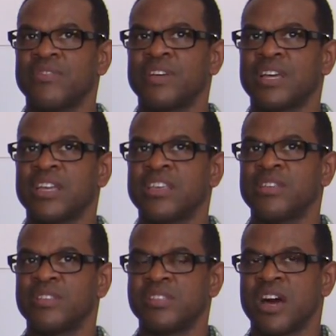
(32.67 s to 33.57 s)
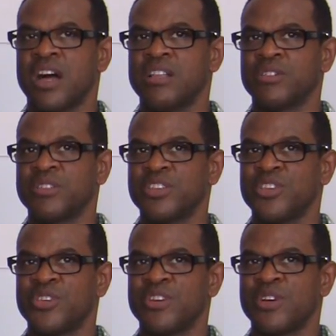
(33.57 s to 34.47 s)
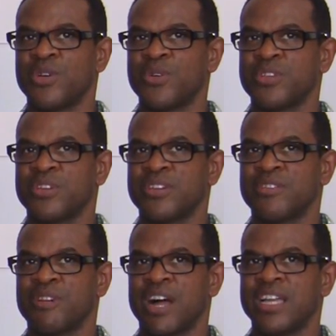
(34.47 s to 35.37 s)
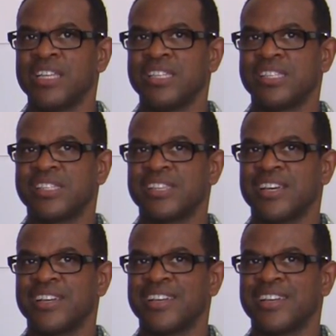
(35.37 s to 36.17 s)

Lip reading: of, like, you know, the dollar or the euro or the rice,